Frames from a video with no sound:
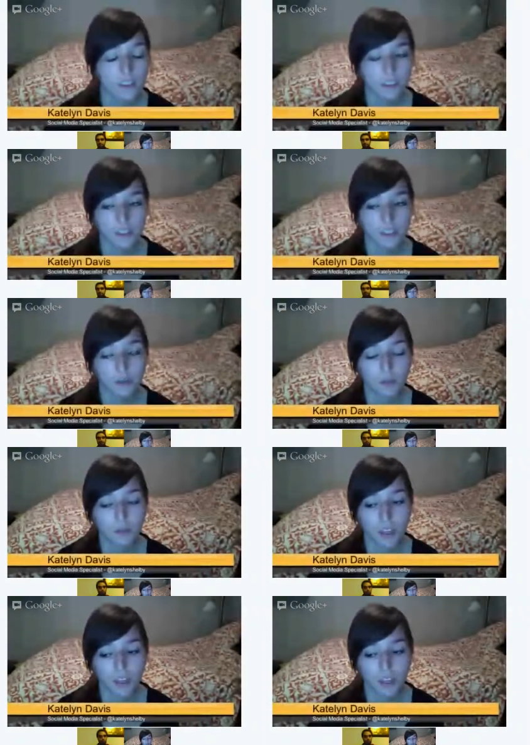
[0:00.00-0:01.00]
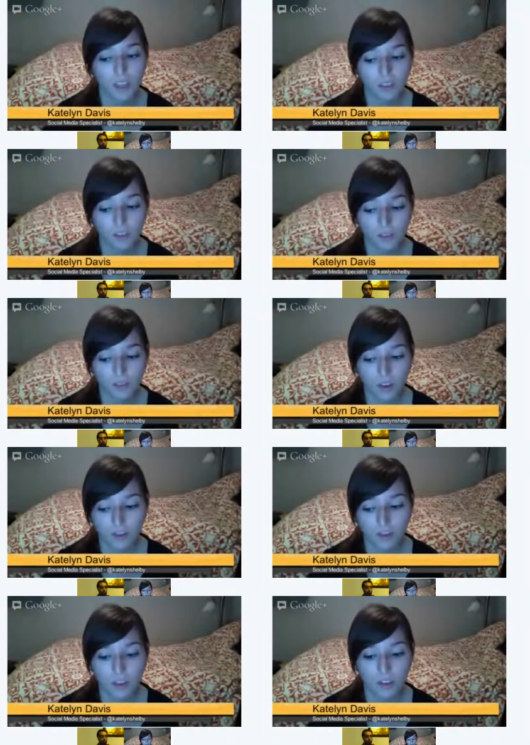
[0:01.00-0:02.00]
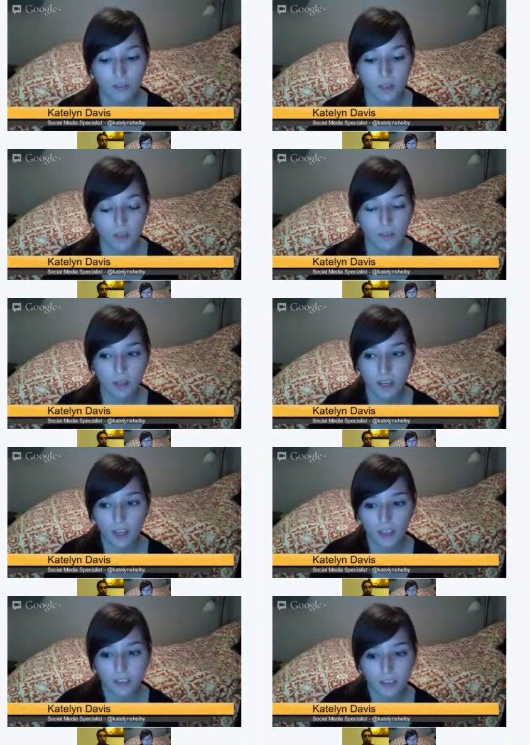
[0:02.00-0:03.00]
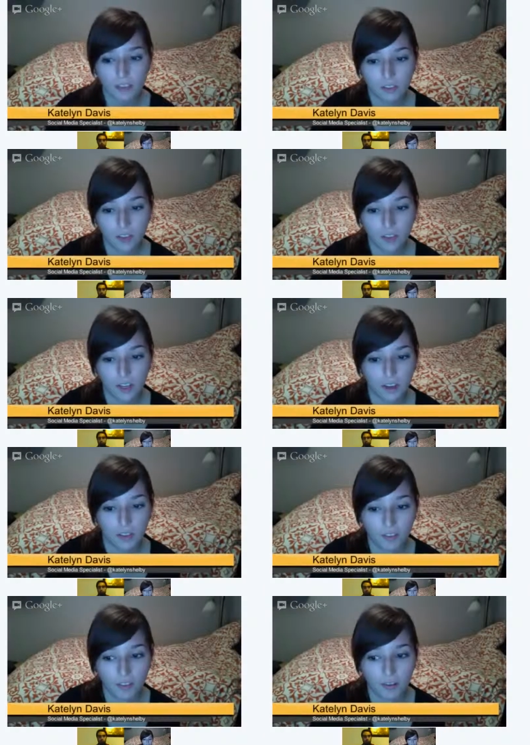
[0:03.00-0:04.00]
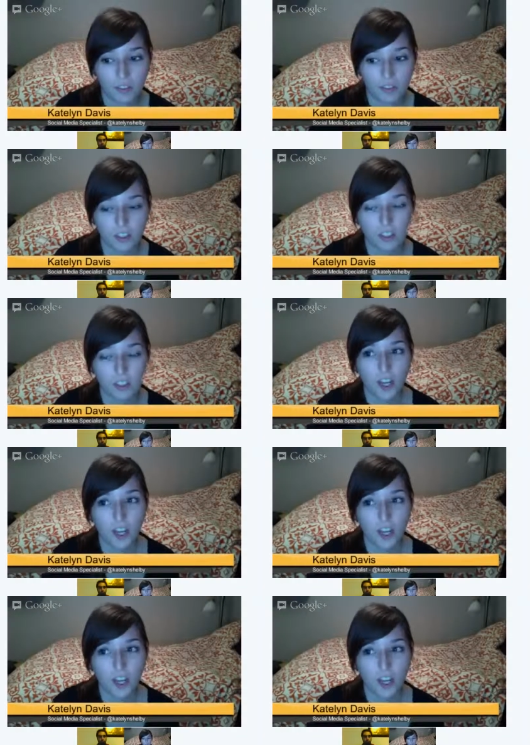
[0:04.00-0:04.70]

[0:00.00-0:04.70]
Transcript: uh, since we've been getting so involved with these Facebook ads and doing a lot of this research,